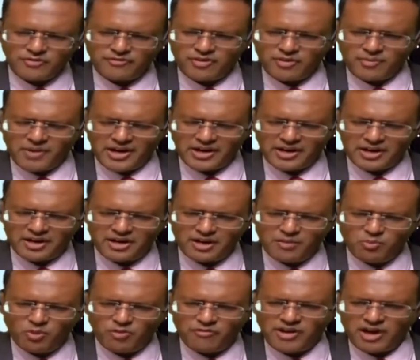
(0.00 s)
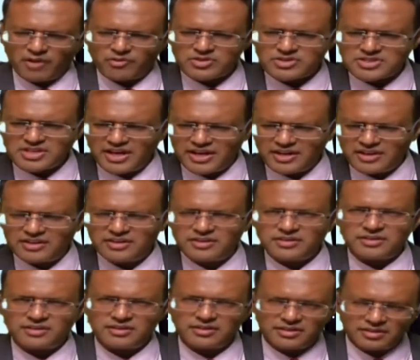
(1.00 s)
dramatically moved outside
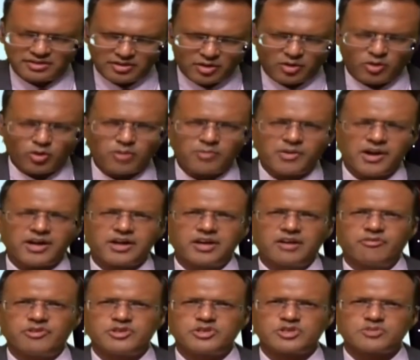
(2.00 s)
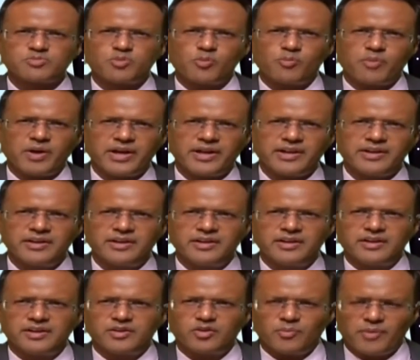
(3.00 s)
your core market, which is Mumbai. You're